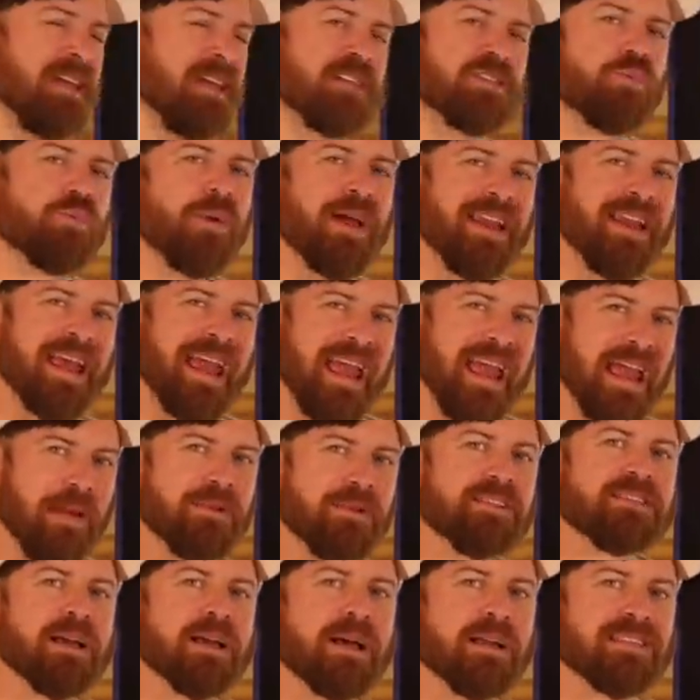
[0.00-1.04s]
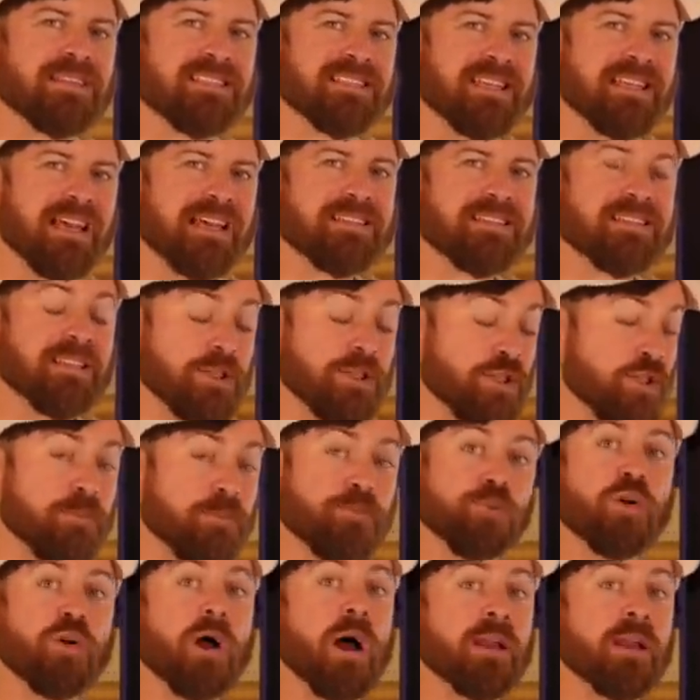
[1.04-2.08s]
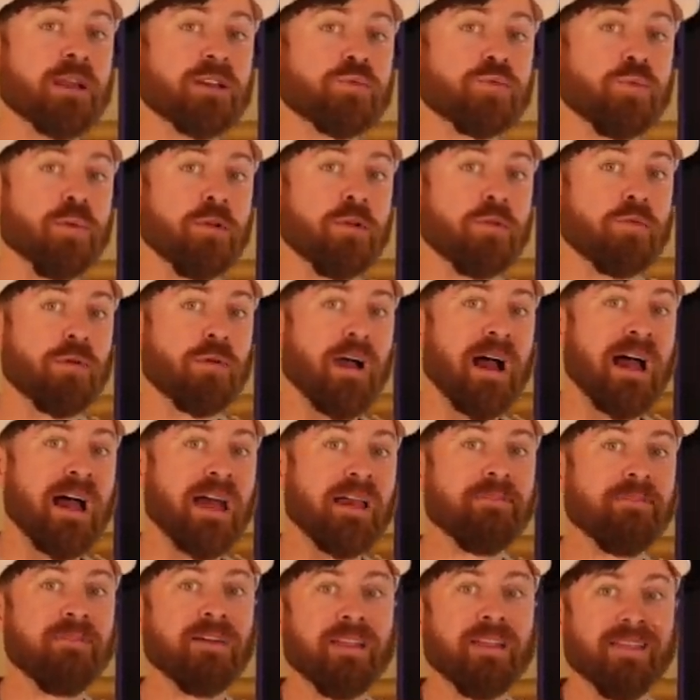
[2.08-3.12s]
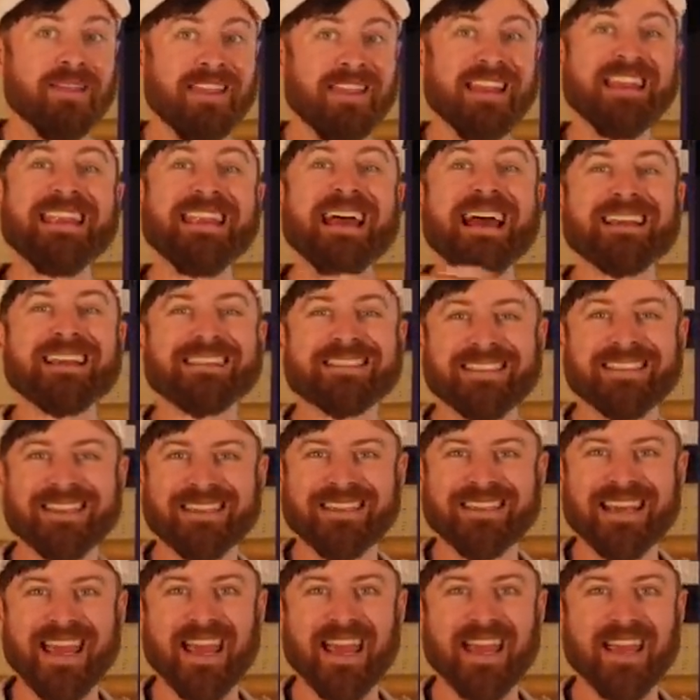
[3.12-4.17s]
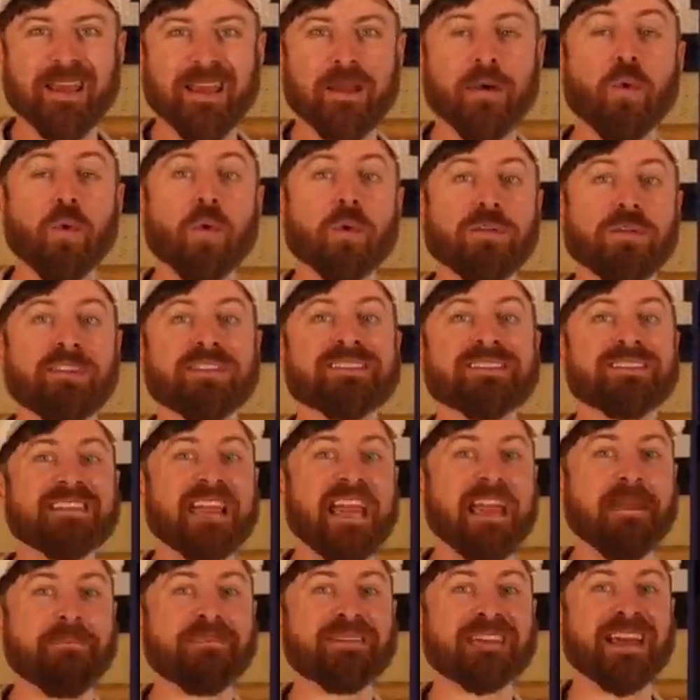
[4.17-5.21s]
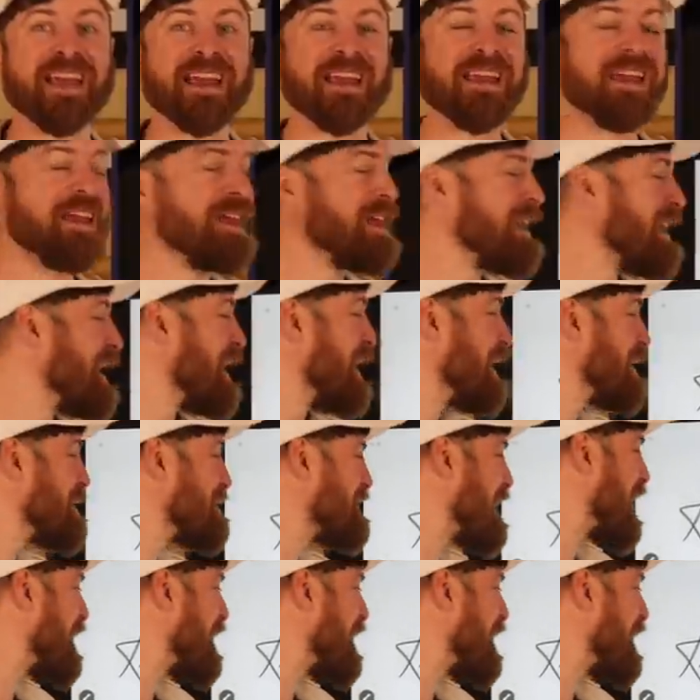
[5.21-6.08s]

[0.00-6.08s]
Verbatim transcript: is when Amazon says that your product will arrive the next day or the same day, is